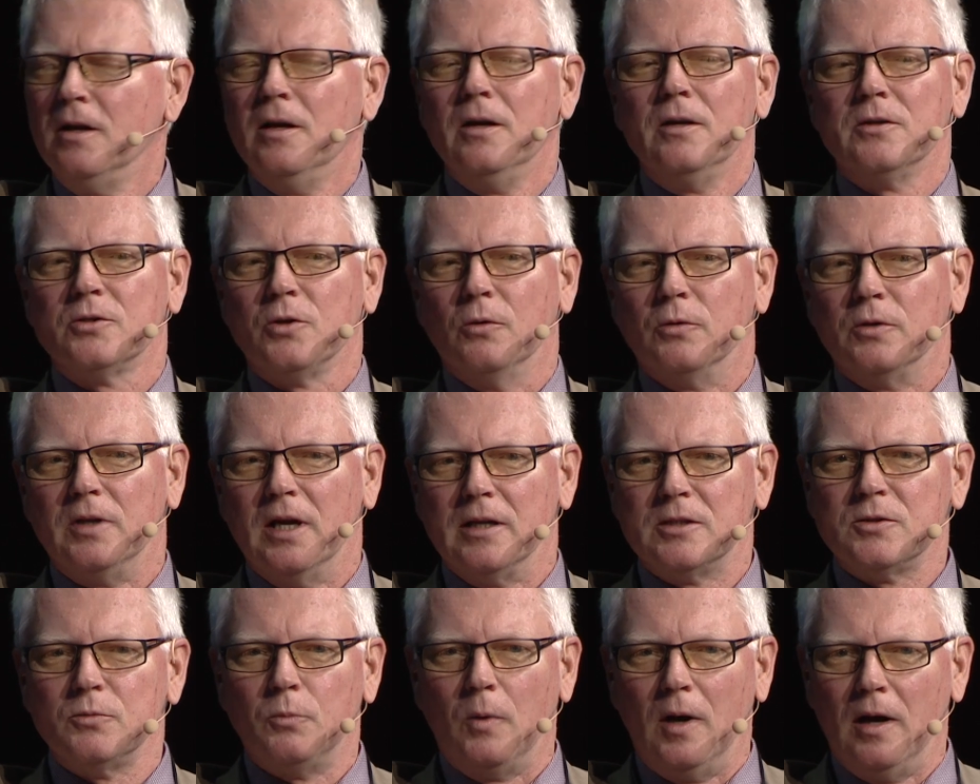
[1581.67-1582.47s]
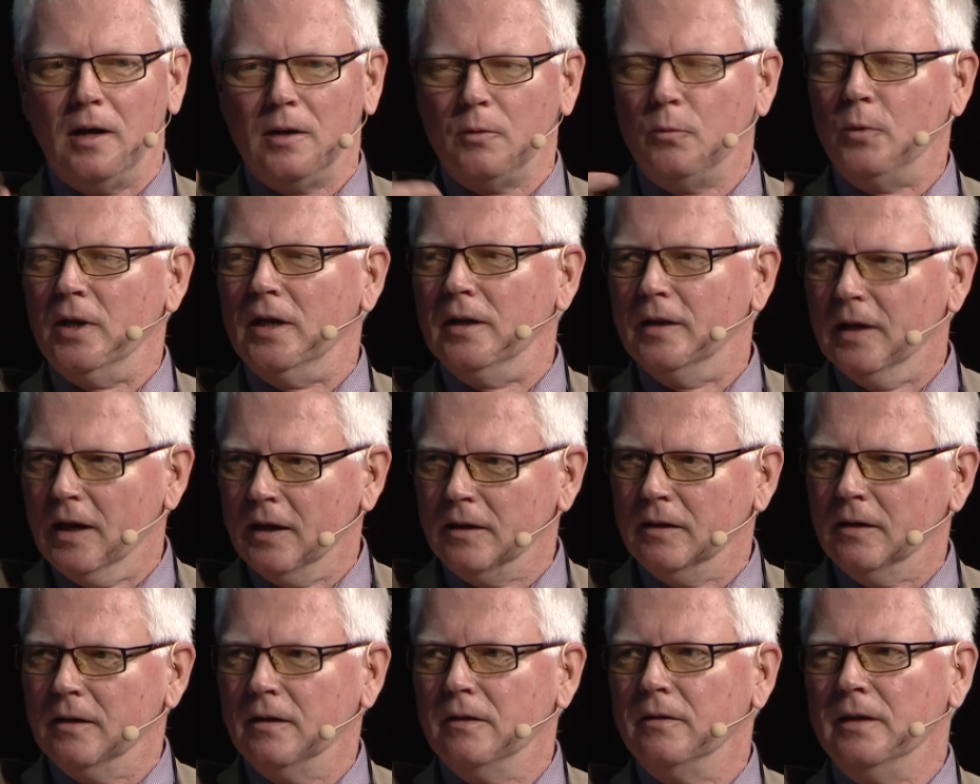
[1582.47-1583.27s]
So that's why we
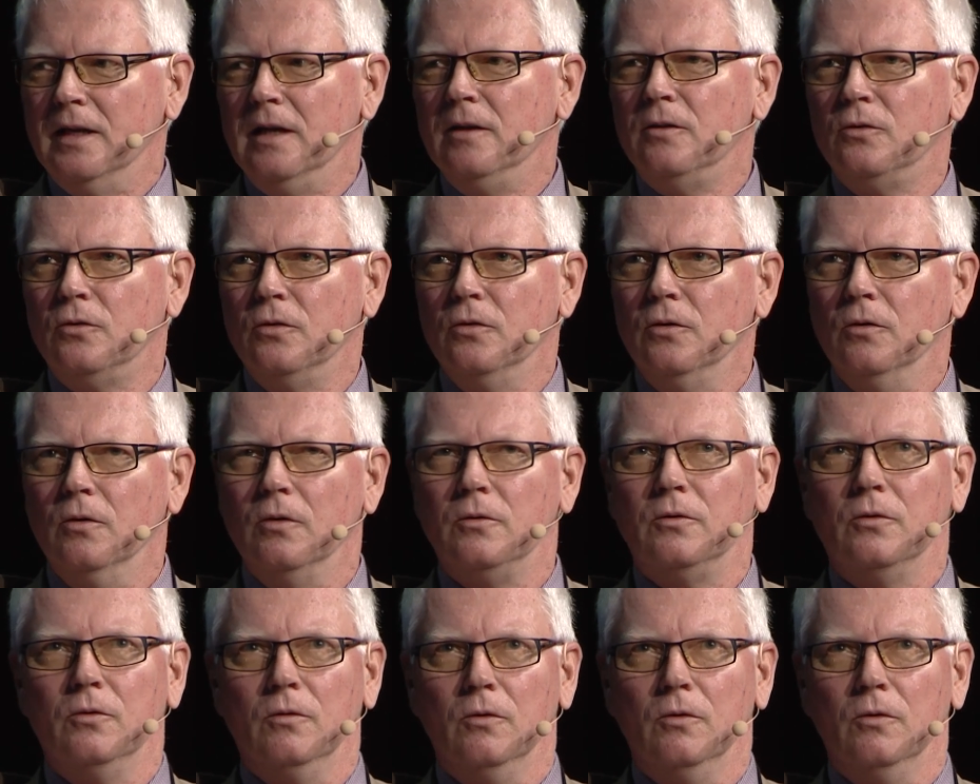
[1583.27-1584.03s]
then need to